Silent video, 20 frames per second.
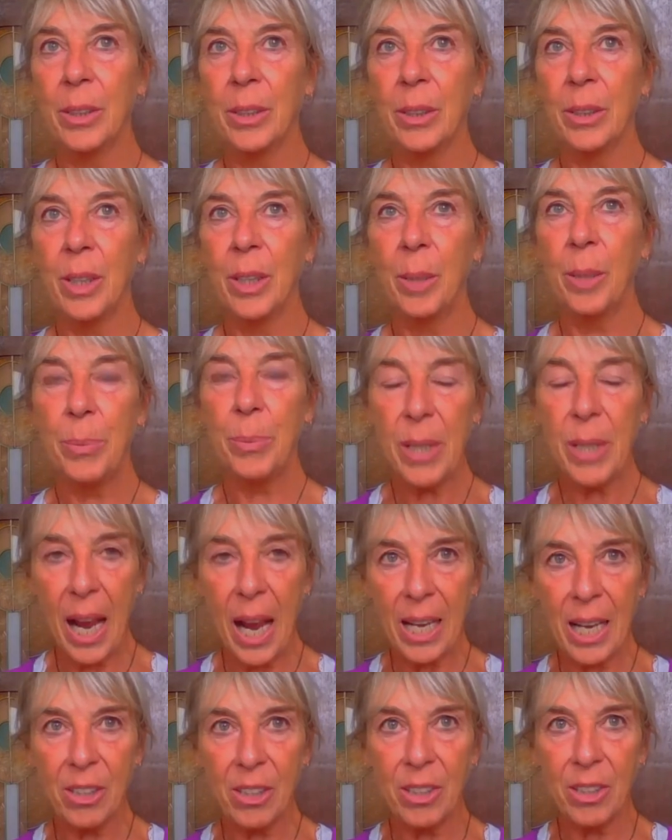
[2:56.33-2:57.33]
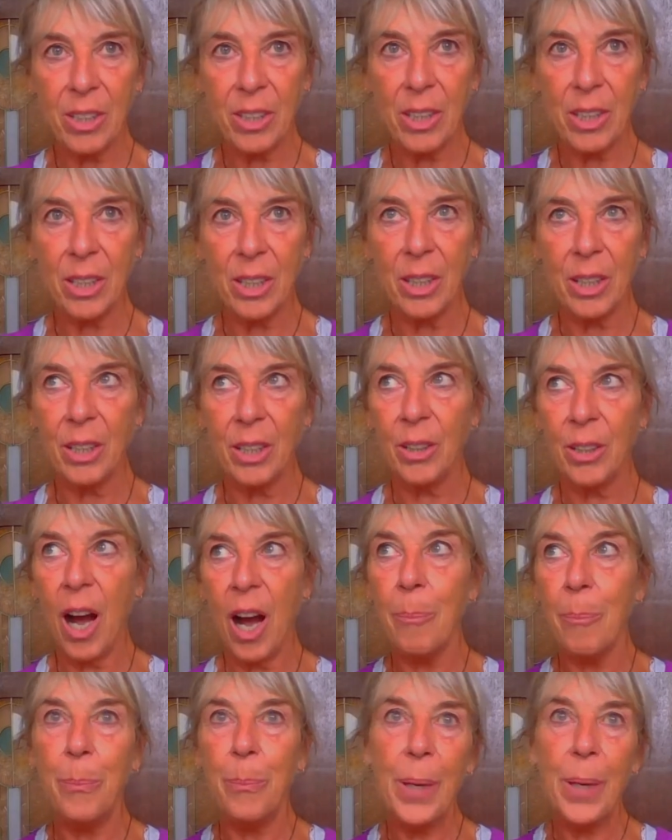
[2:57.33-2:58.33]
upside
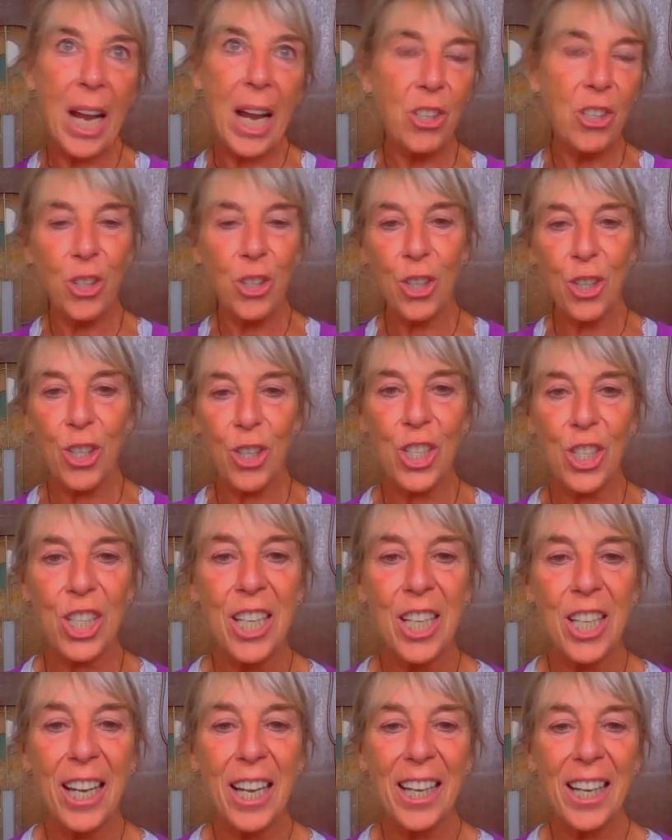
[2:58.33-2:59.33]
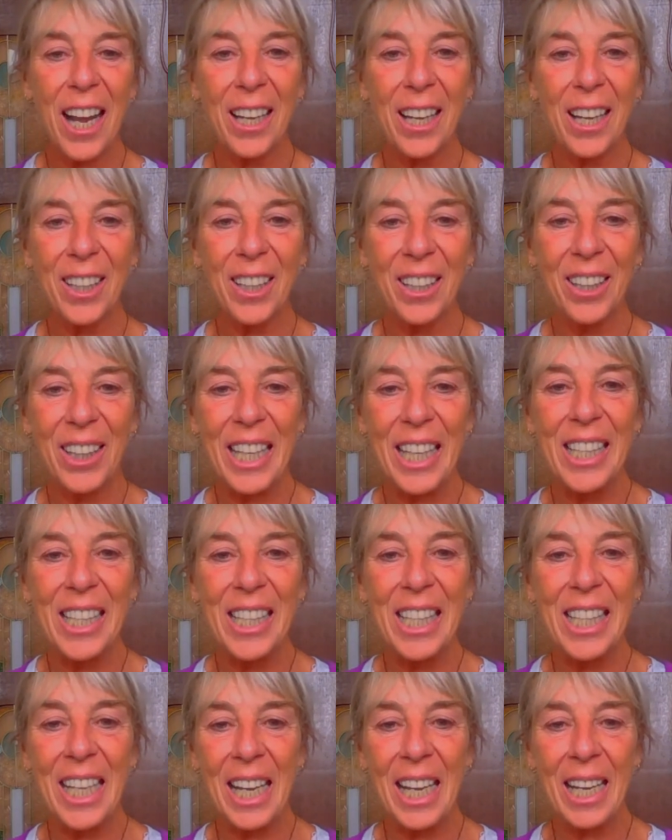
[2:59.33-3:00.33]
branches, like in
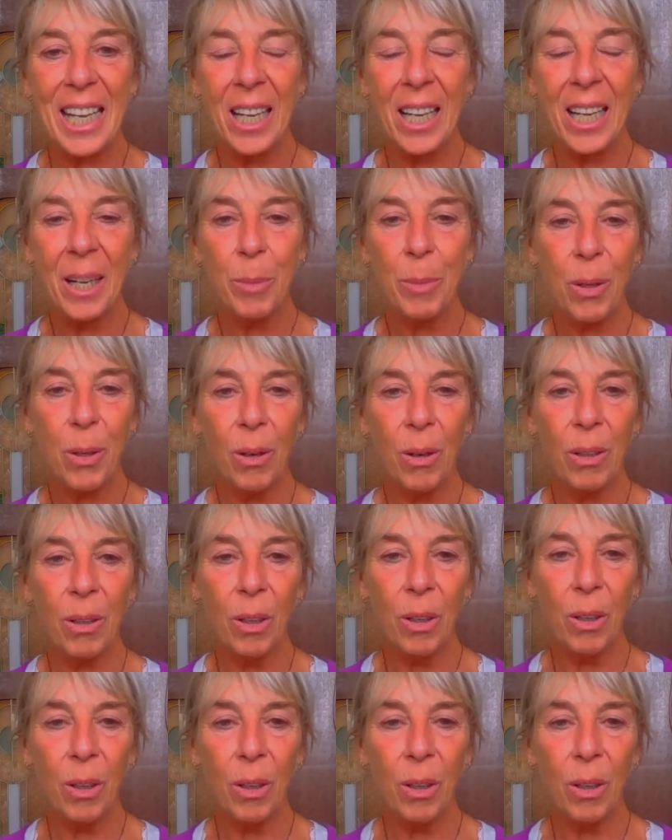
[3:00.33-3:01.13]
the air. But all